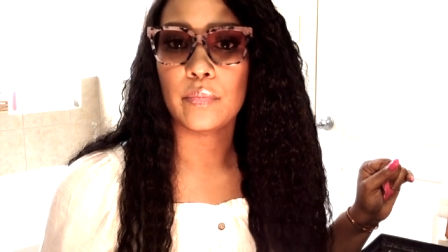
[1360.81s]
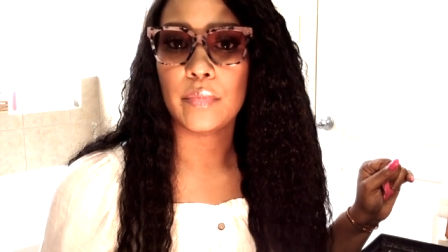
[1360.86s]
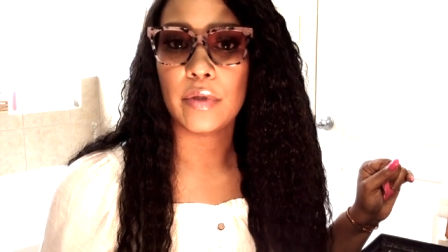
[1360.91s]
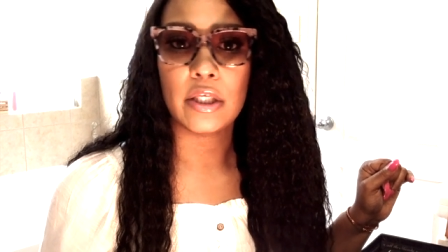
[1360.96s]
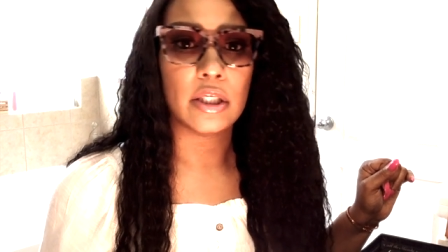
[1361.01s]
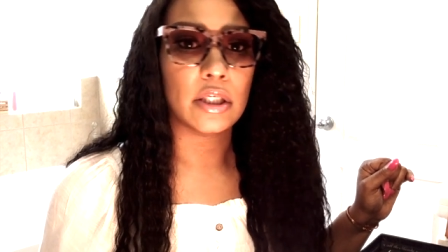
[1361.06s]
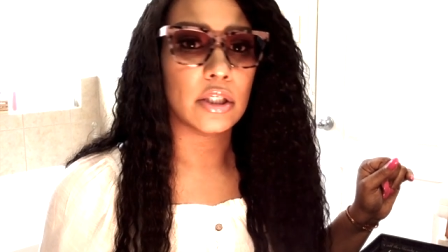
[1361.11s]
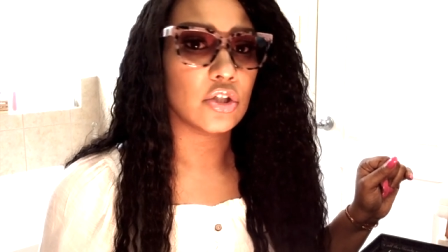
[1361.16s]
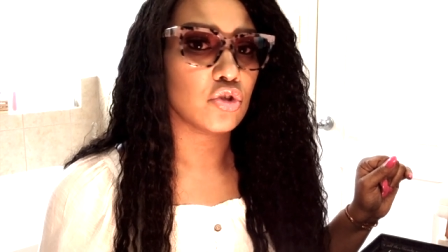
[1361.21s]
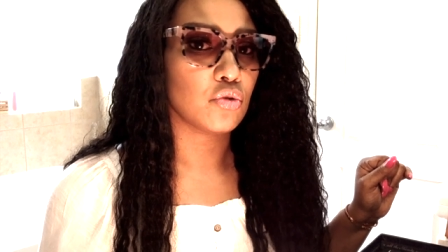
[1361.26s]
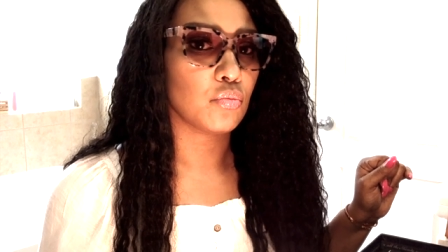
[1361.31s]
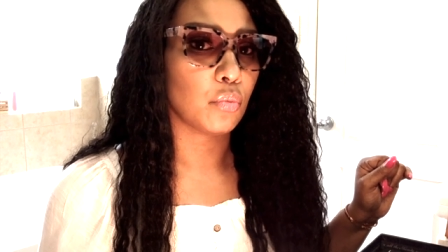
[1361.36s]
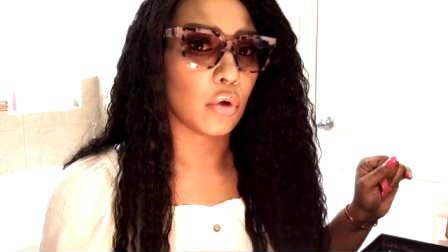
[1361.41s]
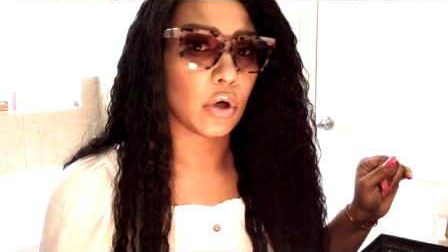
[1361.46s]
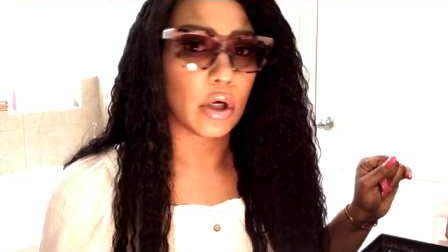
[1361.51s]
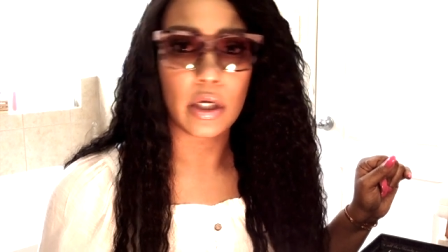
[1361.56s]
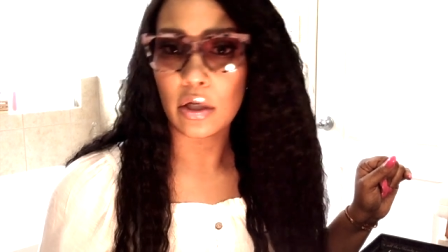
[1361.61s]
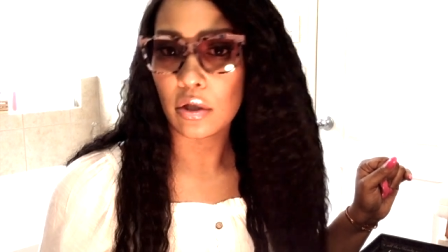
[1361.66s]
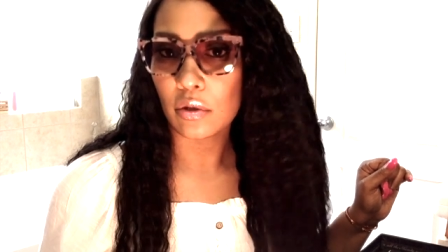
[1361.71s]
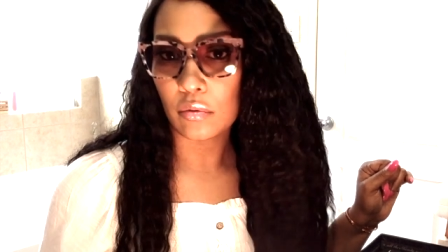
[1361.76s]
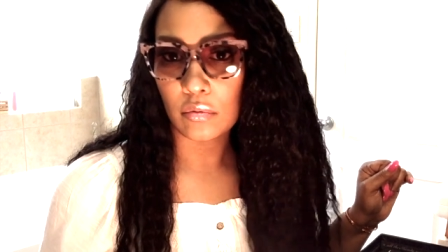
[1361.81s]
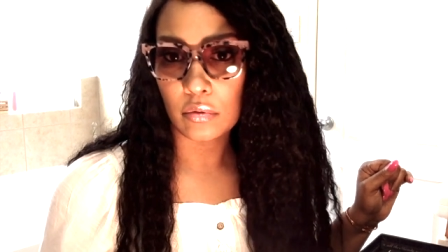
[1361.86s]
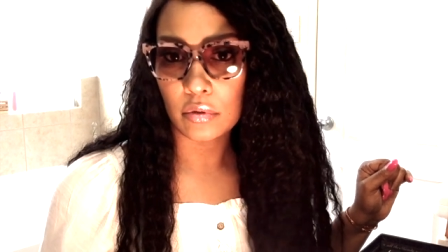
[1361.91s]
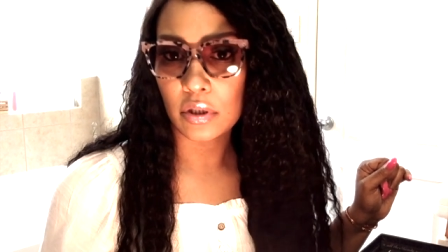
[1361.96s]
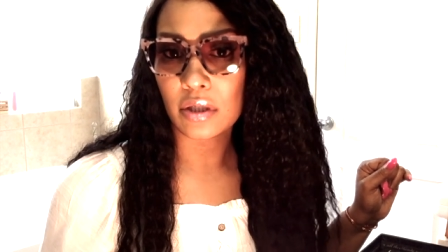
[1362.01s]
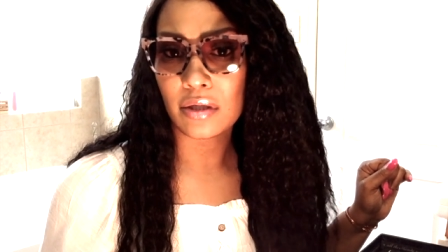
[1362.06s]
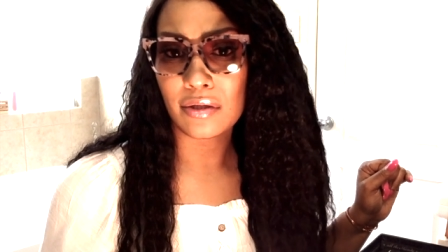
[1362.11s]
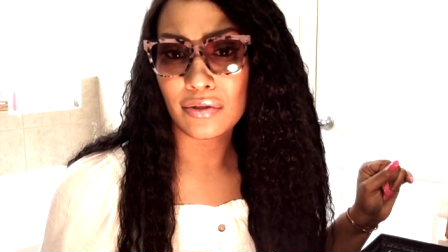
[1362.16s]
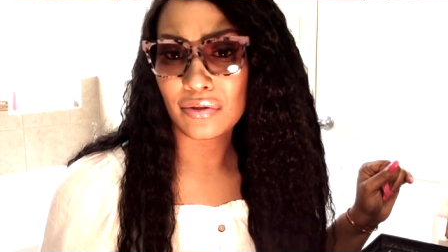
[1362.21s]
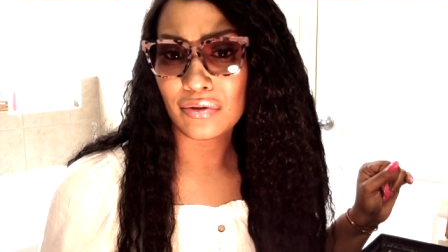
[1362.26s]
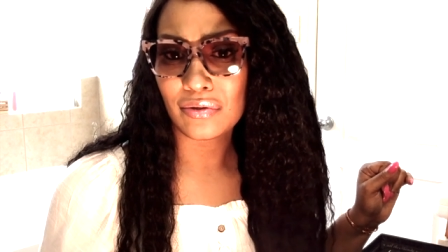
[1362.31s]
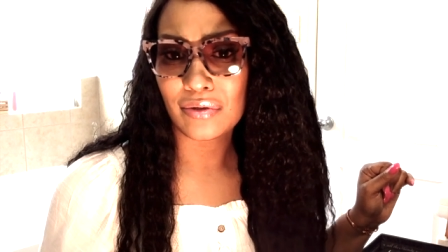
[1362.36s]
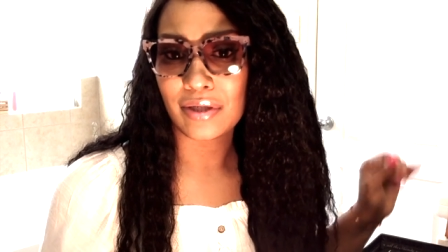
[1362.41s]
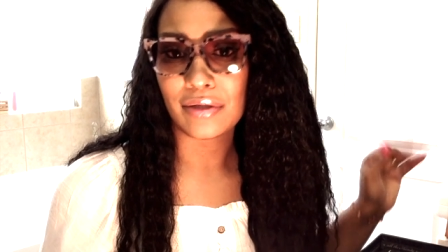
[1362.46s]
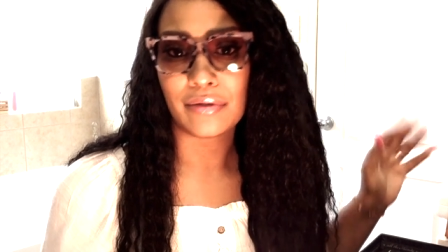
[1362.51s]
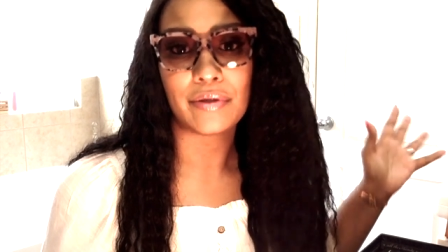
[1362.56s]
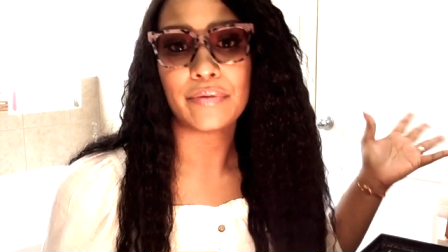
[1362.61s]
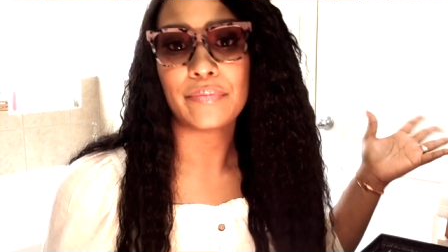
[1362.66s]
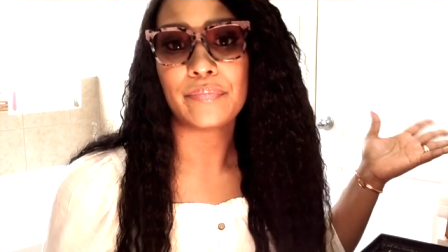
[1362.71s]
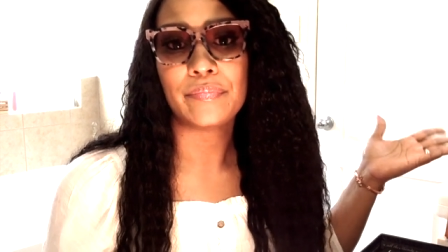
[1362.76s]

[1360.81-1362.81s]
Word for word: pinkish brown color. I don't know.